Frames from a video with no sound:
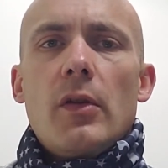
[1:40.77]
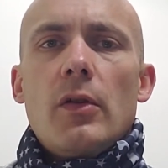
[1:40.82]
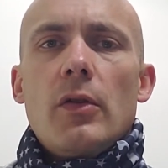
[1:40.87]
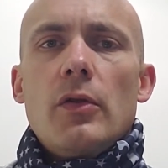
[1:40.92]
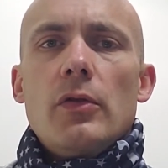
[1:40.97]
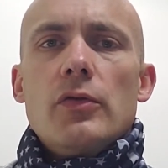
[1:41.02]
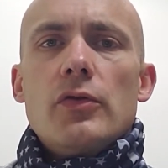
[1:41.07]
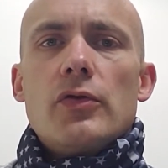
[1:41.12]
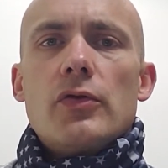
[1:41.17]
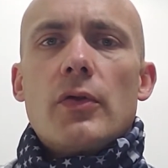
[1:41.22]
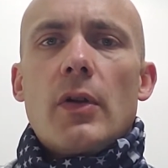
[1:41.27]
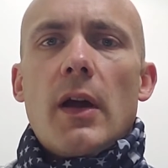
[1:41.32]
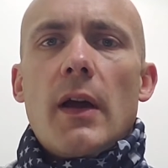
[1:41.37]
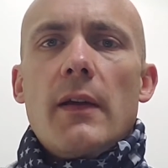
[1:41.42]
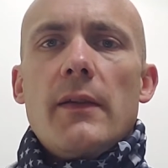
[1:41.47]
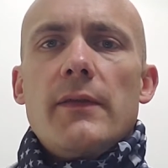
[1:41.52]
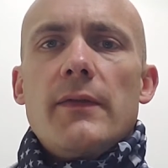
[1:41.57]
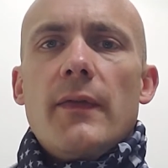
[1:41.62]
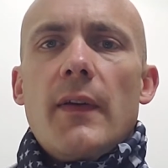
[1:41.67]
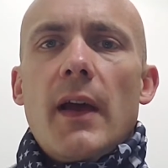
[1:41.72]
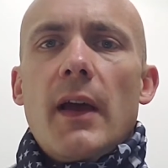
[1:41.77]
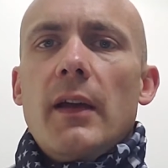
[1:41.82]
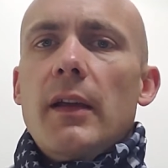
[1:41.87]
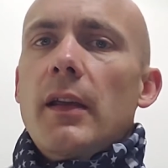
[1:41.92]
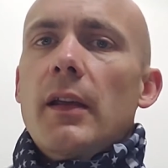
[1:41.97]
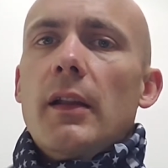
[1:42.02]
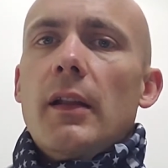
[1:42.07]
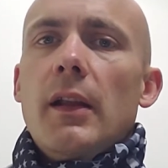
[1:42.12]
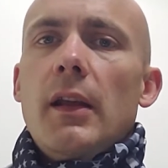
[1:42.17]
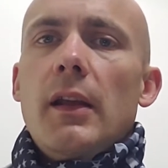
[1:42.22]
who strives
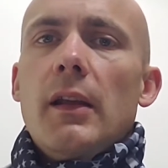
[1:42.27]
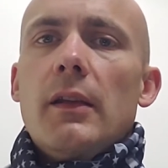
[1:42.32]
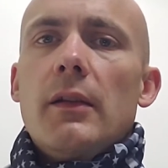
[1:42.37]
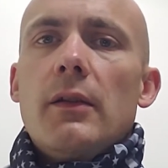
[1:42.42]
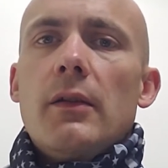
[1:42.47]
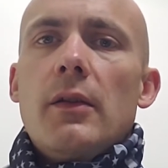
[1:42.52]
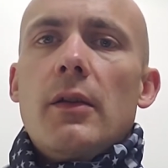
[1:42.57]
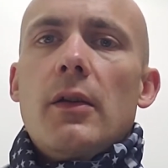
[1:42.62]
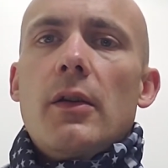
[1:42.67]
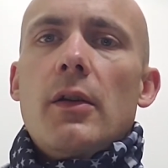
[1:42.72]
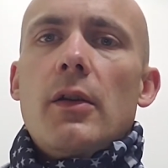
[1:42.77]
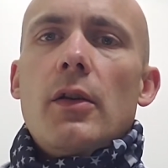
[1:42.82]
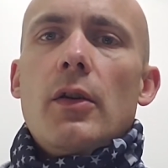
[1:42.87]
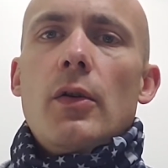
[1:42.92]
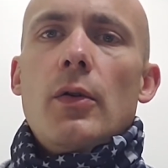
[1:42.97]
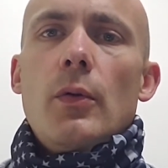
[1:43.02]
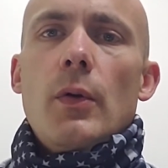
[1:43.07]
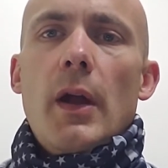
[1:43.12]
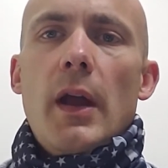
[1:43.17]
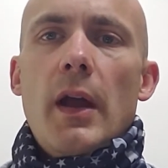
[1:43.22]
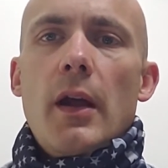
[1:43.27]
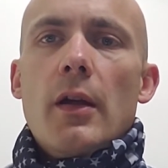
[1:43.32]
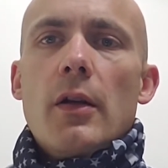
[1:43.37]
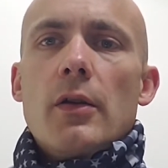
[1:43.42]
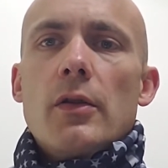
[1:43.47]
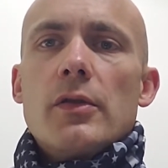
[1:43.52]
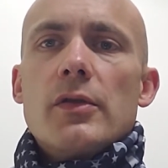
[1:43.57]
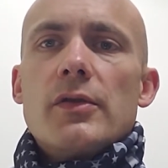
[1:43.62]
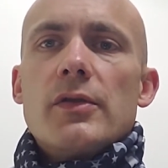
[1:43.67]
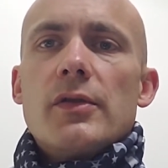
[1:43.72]
valiantly, who
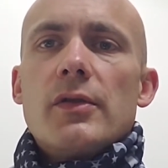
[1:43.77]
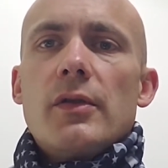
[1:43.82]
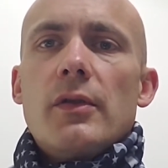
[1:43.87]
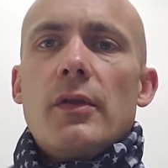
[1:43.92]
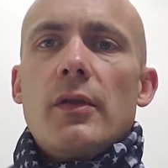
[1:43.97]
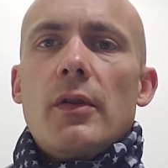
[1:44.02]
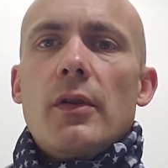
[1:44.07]
errs,